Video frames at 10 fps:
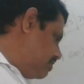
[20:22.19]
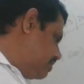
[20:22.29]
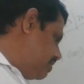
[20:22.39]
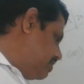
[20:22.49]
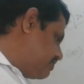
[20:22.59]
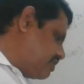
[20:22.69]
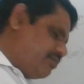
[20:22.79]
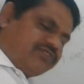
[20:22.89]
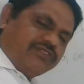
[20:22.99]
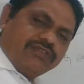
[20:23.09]
Then it
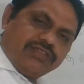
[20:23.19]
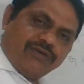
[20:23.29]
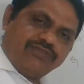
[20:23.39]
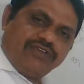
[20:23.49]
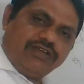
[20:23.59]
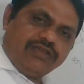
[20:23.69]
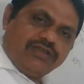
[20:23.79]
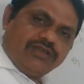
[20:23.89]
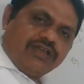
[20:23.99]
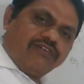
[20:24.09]
comes 1,000.
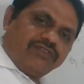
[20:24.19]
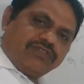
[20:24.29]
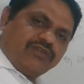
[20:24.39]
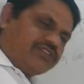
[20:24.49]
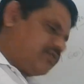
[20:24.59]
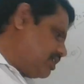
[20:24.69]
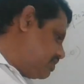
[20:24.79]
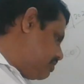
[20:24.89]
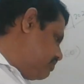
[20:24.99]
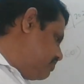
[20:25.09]
After 1,000
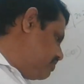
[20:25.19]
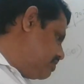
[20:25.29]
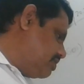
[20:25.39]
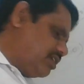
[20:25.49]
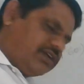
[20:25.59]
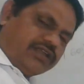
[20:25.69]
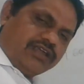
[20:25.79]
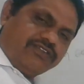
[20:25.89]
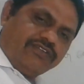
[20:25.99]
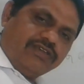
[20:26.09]
what comes?
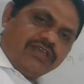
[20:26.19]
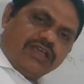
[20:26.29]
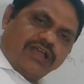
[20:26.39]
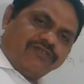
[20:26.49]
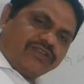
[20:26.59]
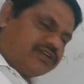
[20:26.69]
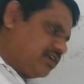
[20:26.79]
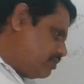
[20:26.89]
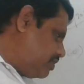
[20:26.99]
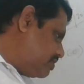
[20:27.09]
Hundreds. After
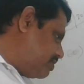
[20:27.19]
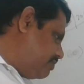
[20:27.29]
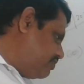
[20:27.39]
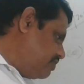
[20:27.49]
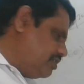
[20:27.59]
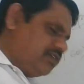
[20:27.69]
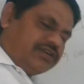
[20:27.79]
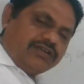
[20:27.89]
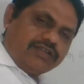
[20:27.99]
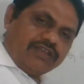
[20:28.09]
100 what comes?
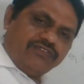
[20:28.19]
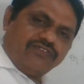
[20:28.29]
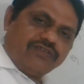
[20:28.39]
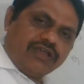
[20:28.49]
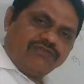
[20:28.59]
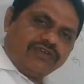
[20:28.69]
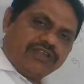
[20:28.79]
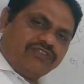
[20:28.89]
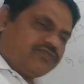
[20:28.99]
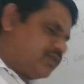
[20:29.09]
Tens. After
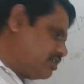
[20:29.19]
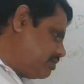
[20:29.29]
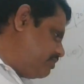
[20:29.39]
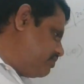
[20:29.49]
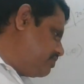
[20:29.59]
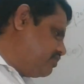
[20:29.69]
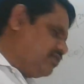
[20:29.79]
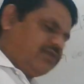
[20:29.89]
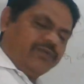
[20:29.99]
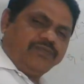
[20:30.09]
tens what comes?
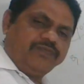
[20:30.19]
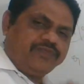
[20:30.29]
0.